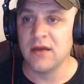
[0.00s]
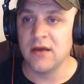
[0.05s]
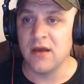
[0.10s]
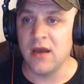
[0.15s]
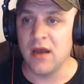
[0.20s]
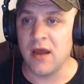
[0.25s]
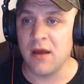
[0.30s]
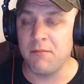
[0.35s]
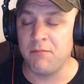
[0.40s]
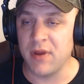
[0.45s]

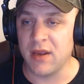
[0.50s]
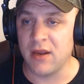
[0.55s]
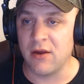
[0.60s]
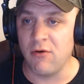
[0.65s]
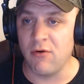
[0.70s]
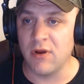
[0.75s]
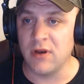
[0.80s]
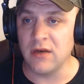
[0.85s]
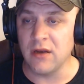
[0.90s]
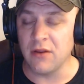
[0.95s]

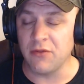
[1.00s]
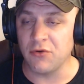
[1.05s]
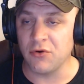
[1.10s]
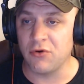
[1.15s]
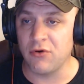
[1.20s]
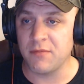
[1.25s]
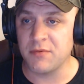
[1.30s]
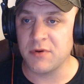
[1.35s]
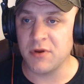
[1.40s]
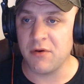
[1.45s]
Bitcoin and other
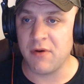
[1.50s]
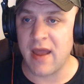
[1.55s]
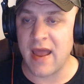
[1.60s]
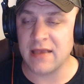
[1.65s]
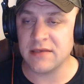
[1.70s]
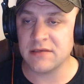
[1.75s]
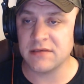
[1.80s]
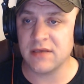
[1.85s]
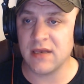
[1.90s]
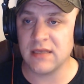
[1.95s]
crypto
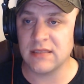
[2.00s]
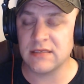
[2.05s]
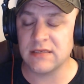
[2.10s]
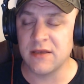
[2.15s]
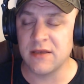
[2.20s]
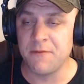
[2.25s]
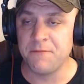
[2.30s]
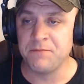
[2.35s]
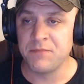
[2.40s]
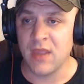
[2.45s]
assets,
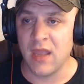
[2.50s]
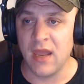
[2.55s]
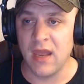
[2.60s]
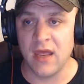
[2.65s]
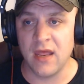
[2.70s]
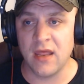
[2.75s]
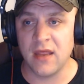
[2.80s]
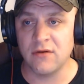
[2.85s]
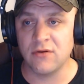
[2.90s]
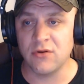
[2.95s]

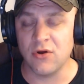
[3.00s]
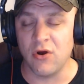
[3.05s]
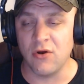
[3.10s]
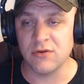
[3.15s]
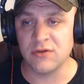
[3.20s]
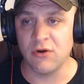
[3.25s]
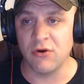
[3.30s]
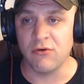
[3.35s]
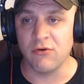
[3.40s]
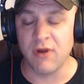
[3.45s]
and also
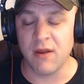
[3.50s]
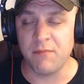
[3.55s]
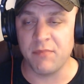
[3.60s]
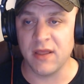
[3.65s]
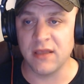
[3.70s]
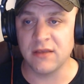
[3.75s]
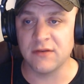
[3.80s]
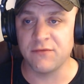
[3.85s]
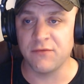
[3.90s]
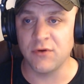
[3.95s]
a great place
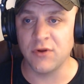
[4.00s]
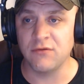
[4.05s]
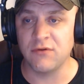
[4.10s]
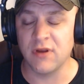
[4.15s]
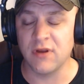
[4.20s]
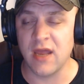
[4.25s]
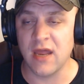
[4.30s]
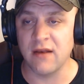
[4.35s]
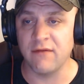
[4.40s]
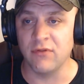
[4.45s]
for you to
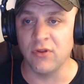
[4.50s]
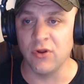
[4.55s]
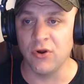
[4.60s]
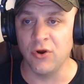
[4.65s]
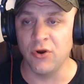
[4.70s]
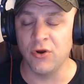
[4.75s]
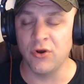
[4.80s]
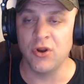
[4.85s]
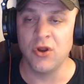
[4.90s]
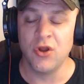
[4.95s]
kind of
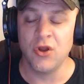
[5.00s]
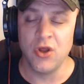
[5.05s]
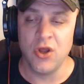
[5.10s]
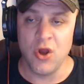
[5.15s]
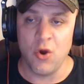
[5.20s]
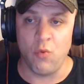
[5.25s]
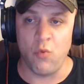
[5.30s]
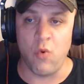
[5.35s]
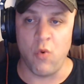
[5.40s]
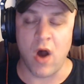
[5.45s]
learn
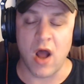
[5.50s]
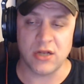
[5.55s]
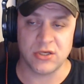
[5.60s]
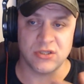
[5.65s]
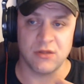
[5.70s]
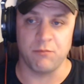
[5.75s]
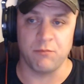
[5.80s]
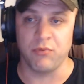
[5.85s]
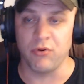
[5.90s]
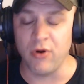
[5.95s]
watch the
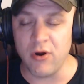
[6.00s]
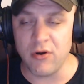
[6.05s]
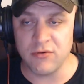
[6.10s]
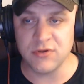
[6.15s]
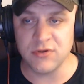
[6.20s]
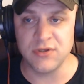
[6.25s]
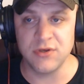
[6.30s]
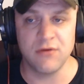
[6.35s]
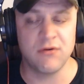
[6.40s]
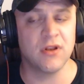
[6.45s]
pros.
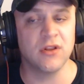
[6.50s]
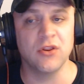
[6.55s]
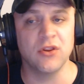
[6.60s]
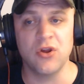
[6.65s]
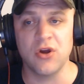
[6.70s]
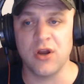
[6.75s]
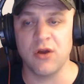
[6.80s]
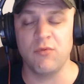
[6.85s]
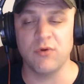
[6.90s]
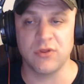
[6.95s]
You can look
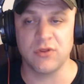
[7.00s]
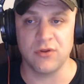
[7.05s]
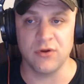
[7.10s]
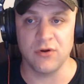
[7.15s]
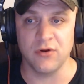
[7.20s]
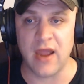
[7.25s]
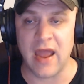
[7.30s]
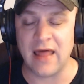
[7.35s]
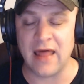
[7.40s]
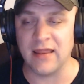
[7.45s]
at what their
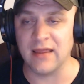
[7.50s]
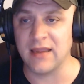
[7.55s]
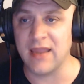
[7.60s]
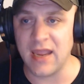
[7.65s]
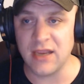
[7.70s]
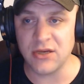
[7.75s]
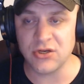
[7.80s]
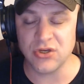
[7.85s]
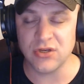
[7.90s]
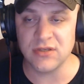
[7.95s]

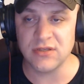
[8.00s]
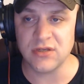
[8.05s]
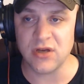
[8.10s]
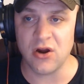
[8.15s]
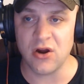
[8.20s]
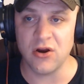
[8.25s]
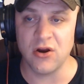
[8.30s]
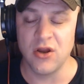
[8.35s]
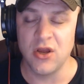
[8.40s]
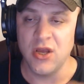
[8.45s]
allocations
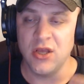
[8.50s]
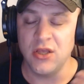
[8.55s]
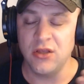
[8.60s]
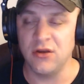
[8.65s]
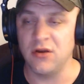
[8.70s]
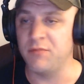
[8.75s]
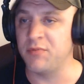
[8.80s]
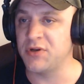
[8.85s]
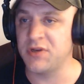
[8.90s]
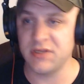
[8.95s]
are. You can
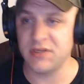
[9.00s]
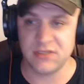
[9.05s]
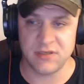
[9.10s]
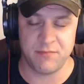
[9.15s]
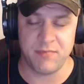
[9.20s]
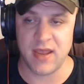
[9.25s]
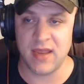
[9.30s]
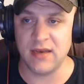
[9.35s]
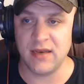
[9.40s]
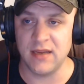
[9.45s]

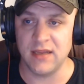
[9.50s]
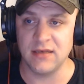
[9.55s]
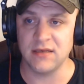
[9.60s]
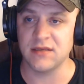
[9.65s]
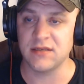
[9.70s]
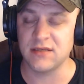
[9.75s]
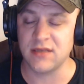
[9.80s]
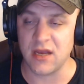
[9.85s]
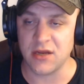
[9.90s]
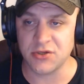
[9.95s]
participate in
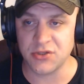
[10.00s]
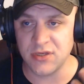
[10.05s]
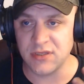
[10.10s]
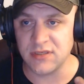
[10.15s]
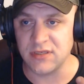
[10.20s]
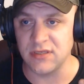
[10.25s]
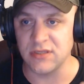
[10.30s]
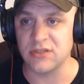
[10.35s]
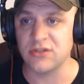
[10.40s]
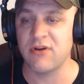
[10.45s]
discussions
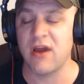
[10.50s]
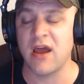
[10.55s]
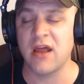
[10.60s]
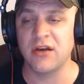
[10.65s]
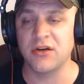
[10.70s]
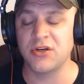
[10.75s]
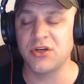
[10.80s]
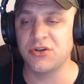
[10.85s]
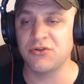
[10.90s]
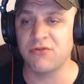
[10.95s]
and
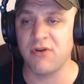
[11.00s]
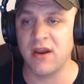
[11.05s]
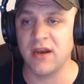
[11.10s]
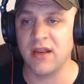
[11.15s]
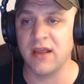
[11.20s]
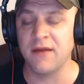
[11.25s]
strategy trading.